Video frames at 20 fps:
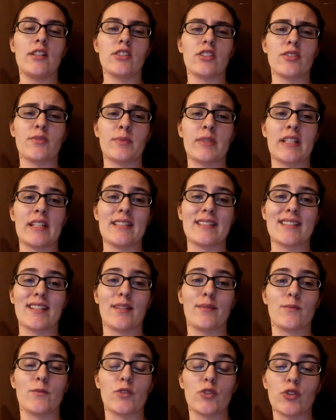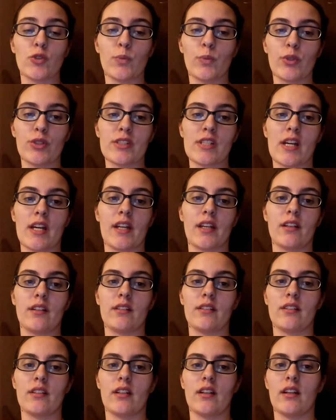just because I'm super
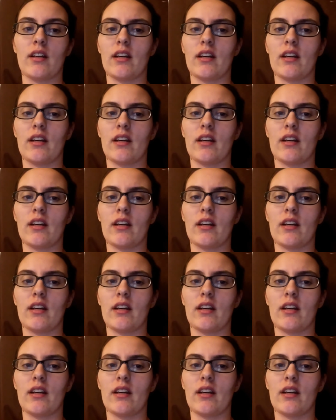tired.